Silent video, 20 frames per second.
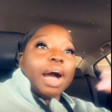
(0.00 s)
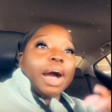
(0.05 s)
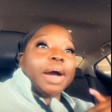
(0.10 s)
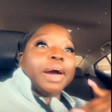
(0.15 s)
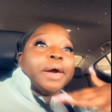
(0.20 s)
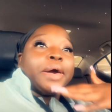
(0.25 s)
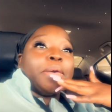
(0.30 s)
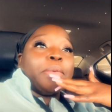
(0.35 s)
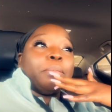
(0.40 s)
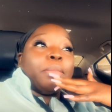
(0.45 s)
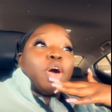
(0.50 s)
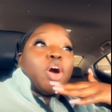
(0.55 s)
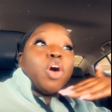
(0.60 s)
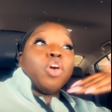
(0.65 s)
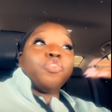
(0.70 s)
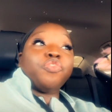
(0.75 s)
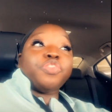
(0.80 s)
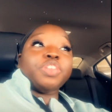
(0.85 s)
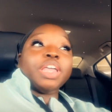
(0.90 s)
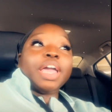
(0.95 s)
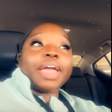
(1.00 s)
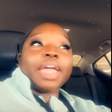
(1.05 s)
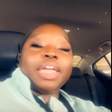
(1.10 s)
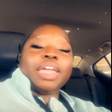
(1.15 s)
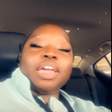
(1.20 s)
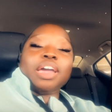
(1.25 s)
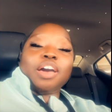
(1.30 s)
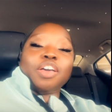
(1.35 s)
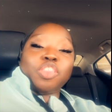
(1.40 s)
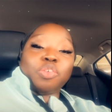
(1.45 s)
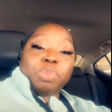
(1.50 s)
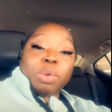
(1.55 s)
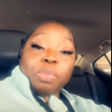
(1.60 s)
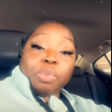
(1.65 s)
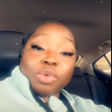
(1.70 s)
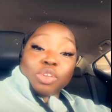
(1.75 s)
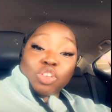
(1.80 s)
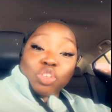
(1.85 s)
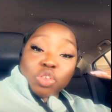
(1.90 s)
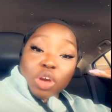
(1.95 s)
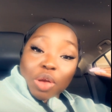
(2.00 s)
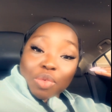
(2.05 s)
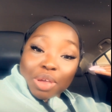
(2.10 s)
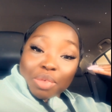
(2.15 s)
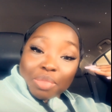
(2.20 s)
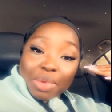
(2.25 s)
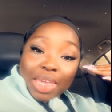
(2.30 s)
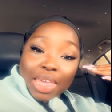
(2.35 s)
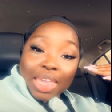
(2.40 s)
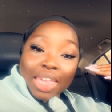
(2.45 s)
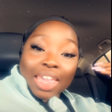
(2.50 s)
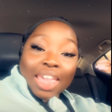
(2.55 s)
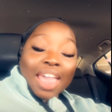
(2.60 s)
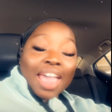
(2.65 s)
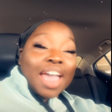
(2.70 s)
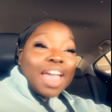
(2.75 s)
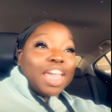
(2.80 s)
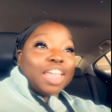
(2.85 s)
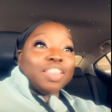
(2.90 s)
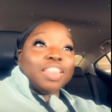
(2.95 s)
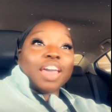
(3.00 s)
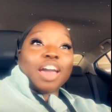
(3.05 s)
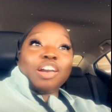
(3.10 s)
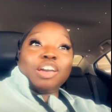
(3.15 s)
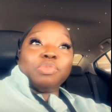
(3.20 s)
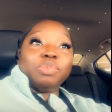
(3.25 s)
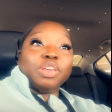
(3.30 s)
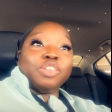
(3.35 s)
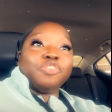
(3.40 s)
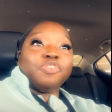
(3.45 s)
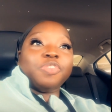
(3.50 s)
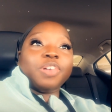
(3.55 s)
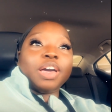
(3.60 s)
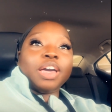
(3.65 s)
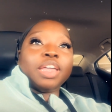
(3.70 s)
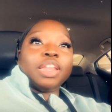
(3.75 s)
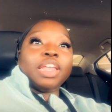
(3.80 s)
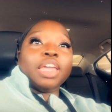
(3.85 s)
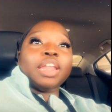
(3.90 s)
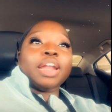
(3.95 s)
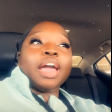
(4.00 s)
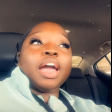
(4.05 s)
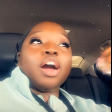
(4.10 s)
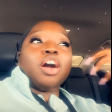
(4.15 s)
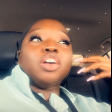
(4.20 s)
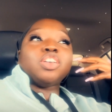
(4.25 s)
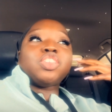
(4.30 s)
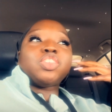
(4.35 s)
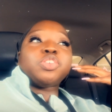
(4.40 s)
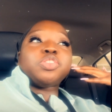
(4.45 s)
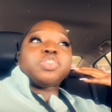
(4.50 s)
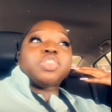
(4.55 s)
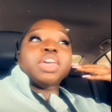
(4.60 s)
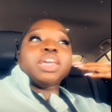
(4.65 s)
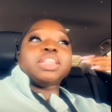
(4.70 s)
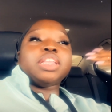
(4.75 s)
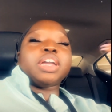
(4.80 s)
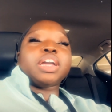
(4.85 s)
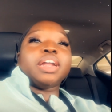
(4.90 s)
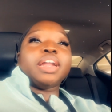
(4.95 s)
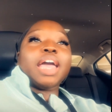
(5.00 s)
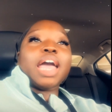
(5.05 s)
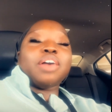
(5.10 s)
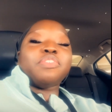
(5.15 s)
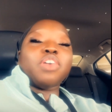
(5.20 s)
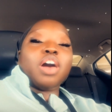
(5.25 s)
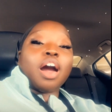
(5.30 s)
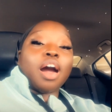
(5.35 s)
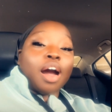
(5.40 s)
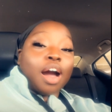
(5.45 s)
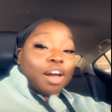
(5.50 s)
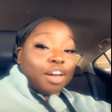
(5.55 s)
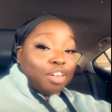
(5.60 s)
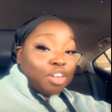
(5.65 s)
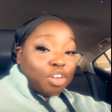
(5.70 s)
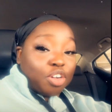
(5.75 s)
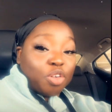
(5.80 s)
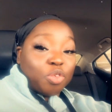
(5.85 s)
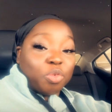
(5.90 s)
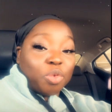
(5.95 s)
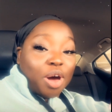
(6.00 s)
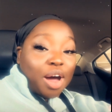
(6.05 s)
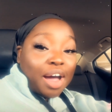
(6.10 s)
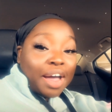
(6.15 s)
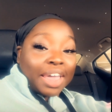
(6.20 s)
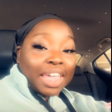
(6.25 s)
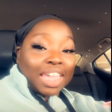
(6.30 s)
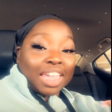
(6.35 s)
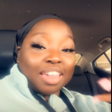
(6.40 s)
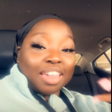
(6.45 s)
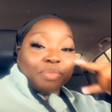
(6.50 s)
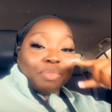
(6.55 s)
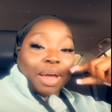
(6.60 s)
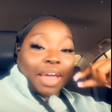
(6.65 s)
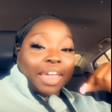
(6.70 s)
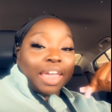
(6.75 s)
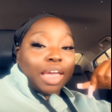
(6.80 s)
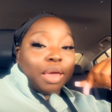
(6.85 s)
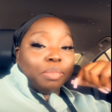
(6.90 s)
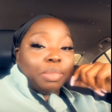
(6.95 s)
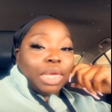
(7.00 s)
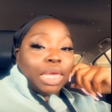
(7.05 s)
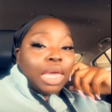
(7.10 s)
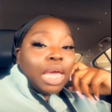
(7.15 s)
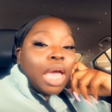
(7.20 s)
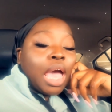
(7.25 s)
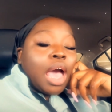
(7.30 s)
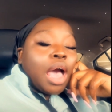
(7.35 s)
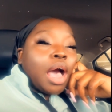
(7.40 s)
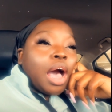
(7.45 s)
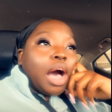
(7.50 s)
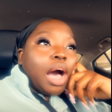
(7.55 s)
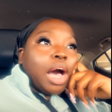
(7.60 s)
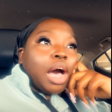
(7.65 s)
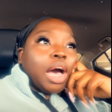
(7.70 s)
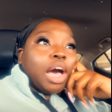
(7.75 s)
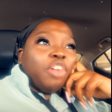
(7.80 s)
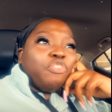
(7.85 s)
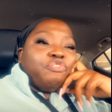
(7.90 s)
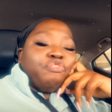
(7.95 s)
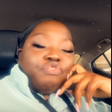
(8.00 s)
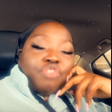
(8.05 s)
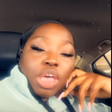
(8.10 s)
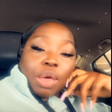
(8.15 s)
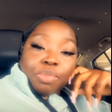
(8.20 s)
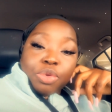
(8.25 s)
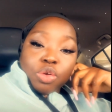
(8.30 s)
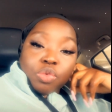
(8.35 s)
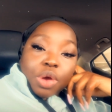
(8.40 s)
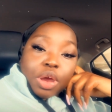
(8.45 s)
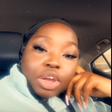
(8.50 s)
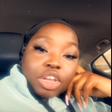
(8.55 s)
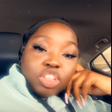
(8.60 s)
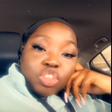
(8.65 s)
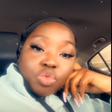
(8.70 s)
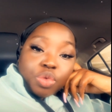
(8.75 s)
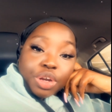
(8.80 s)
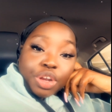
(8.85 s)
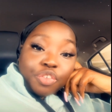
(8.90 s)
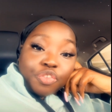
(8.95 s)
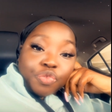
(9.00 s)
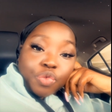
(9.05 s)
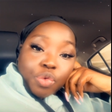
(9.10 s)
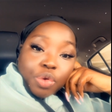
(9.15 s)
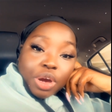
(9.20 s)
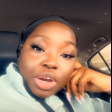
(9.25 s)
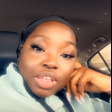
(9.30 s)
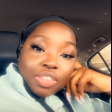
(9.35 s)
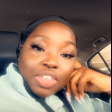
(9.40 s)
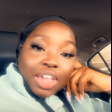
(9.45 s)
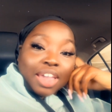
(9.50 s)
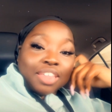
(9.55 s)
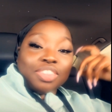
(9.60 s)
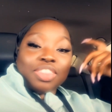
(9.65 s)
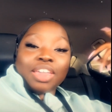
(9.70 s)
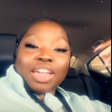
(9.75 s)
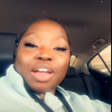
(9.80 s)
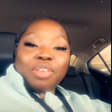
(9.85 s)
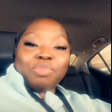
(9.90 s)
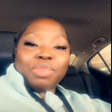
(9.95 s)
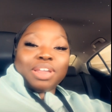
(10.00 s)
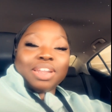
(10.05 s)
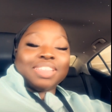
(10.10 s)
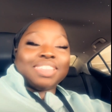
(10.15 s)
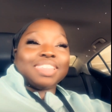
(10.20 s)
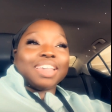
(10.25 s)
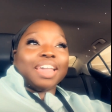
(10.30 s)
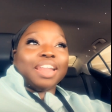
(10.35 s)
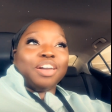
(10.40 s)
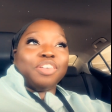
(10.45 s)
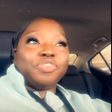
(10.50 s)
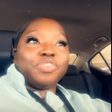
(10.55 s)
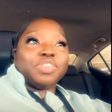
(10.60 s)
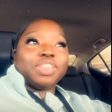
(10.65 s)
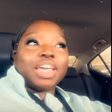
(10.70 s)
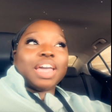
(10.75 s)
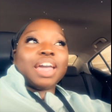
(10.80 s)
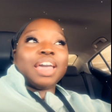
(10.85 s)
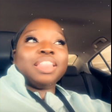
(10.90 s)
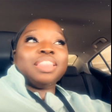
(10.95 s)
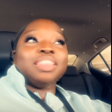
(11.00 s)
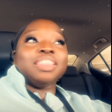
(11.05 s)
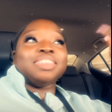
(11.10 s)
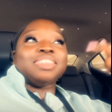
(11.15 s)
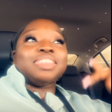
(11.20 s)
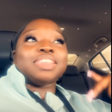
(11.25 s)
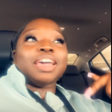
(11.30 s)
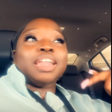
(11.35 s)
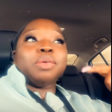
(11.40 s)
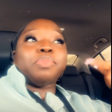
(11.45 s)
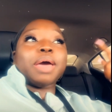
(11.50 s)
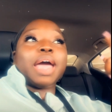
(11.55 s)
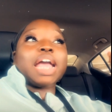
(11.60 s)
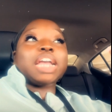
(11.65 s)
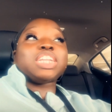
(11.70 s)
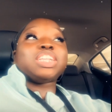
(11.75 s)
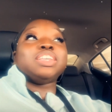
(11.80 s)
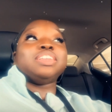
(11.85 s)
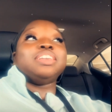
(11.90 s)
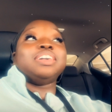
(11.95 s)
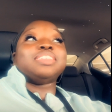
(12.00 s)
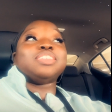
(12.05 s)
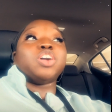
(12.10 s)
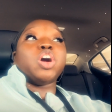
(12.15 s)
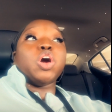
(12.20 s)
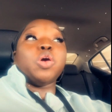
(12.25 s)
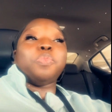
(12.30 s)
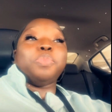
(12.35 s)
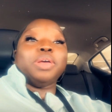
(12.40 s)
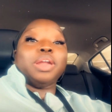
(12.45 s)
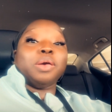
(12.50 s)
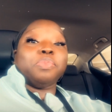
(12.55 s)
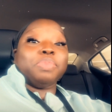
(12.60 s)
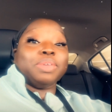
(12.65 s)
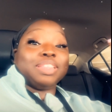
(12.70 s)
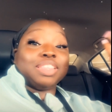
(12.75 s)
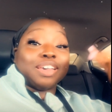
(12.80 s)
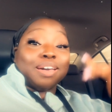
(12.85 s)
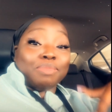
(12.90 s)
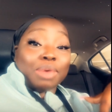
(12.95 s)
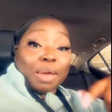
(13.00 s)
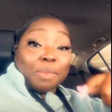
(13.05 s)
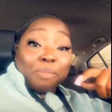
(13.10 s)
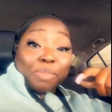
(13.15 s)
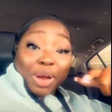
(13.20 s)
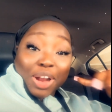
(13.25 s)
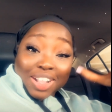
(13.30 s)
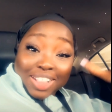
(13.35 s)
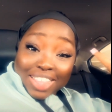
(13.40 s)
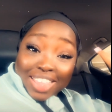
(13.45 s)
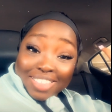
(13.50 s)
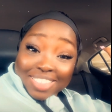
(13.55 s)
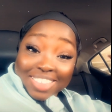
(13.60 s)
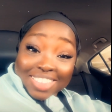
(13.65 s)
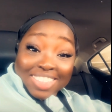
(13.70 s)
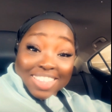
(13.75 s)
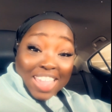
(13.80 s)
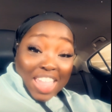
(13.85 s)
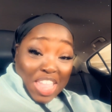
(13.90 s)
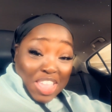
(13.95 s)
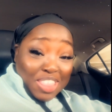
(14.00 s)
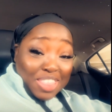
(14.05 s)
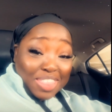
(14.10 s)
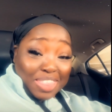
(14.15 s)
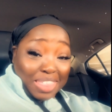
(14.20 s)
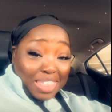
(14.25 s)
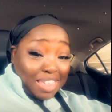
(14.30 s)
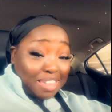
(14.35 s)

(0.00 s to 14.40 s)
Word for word: Um hopefully I can get other people to join with me. That would be fun. And I also think they're going to have a hot girl walk in Miami uh February 24th. I think I'm going to sign up for that. The sign up actually doesn't open up until my birthday, the 10th.